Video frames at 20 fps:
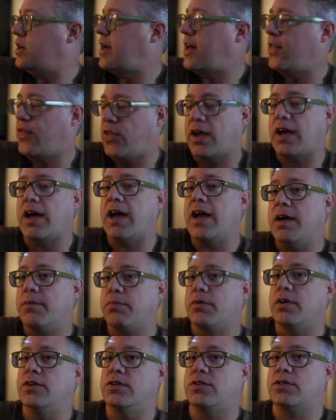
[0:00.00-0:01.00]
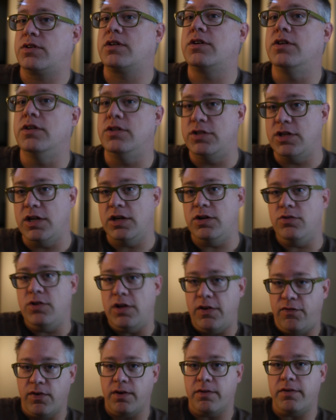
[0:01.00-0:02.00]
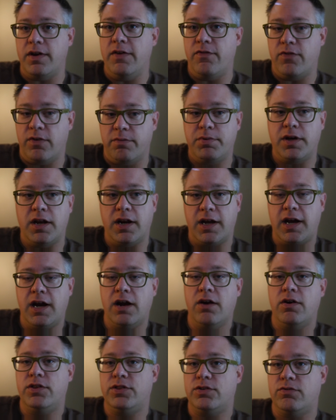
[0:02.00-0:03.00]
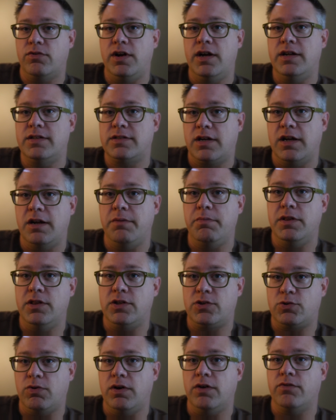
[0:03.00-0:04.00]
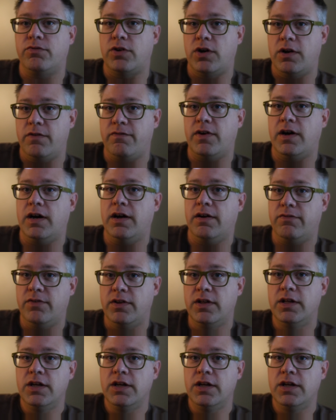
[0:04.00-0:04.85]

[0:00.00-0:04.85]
think I am going to continue. If I'm going to carry three, it's going to be the 12-35,